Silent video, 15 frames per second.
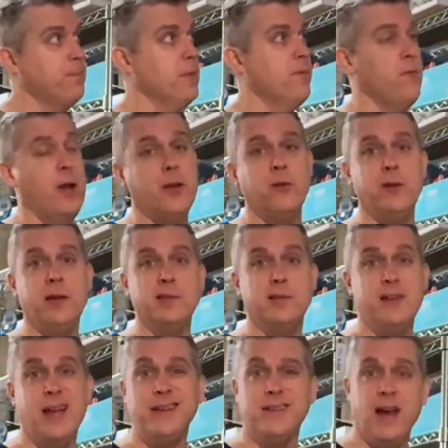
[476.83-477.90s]
frankly, it's
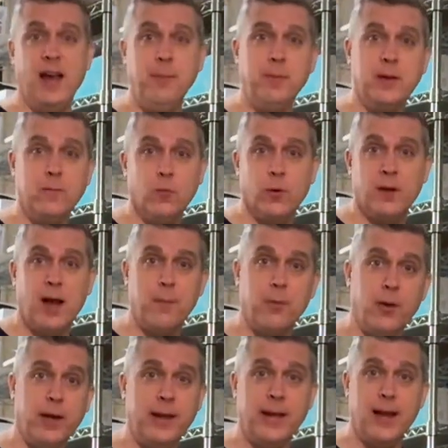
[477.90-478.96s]
nighttime and we're not
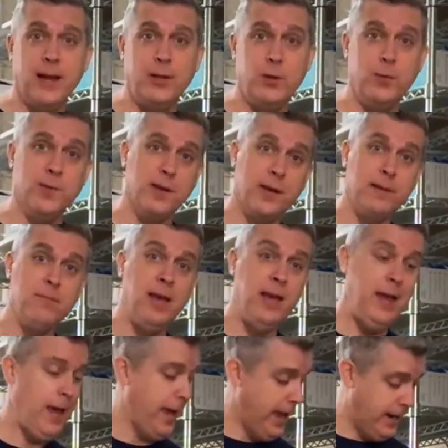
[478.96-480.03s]
planning on using
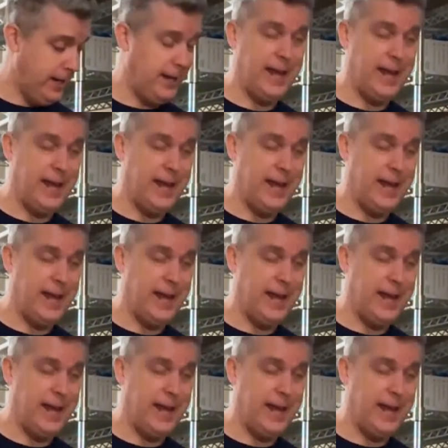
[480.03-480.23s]
80